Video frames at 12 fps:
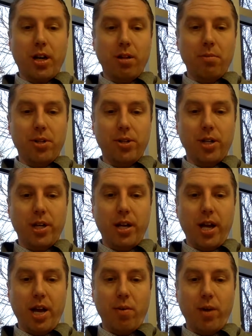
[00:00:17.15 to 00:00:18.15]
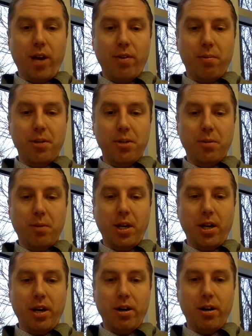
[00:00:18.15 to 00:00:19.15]
Elementary today. We have our principal
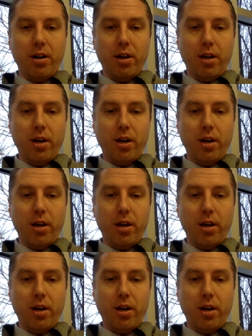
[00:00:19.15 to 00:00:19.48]
meeting here,